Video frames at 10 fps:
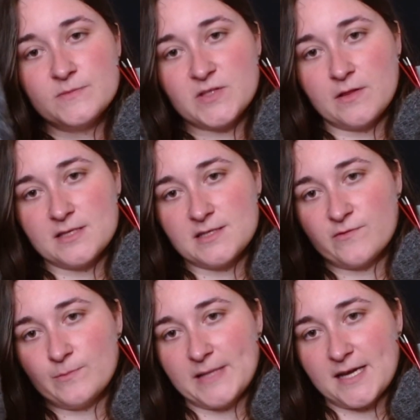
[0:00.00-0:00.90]
So this is
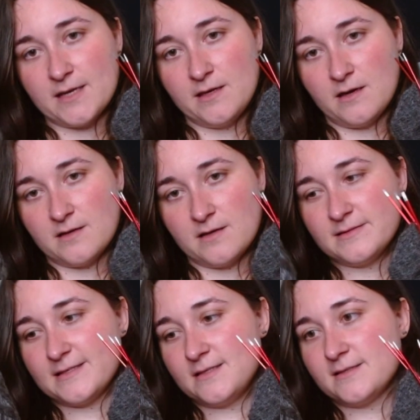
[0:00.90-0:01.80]
from Blacker Yarns,
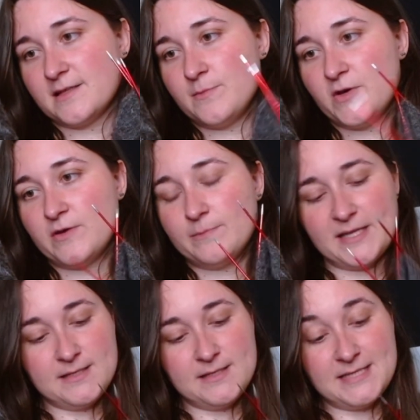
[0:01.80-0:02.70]
and it's their mohair
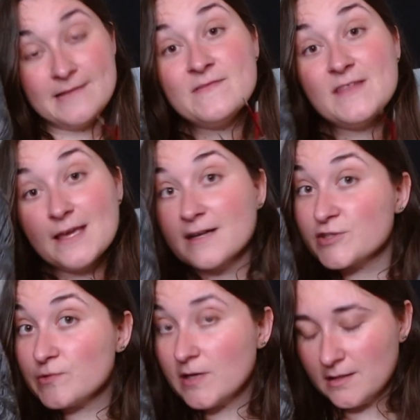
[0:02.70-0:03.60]
blend in the
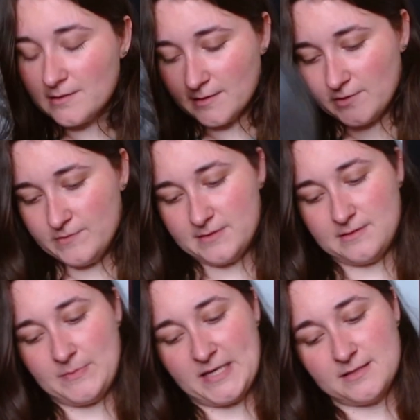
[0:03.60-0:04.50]
actual colour used in
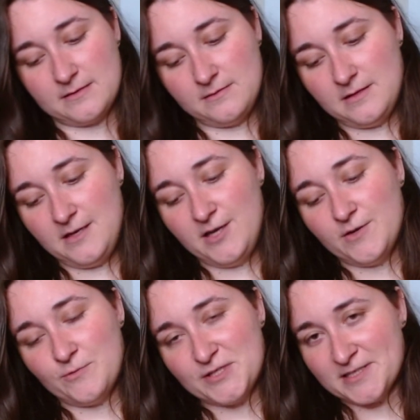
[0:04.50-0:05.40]
the pattern,
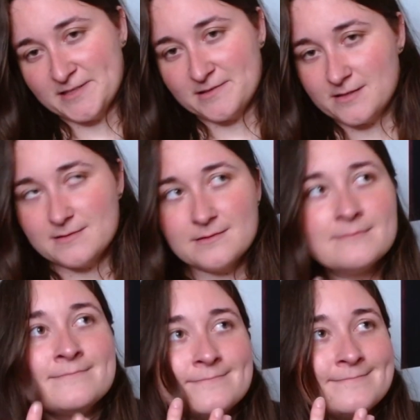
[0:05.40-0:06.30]
which is just
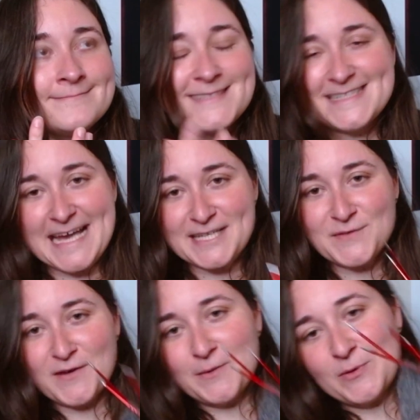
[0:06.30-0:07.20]

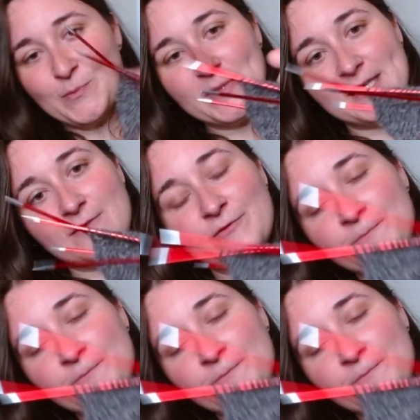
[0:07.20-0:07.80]
satisfying beyond belief.